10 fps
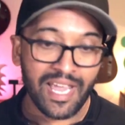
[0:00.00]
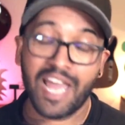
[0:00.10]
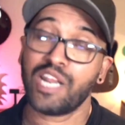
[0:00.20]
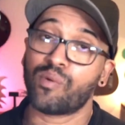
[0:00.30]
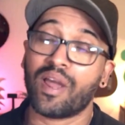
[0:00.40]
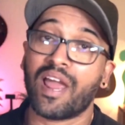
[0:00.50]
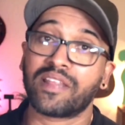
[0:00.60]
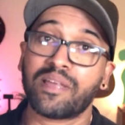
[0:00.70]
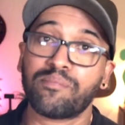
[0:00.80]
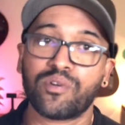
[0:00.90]
Anyway, at
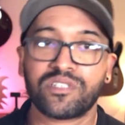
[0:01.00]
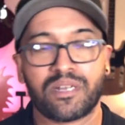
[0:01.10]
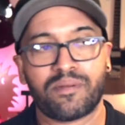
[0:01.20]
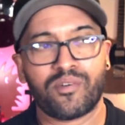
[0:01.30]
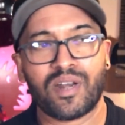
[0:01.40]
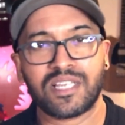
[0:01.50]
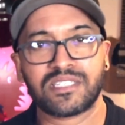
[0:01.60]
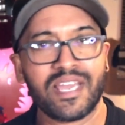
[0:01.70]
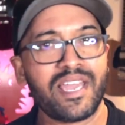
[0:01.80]
that point in time, I realized, hey,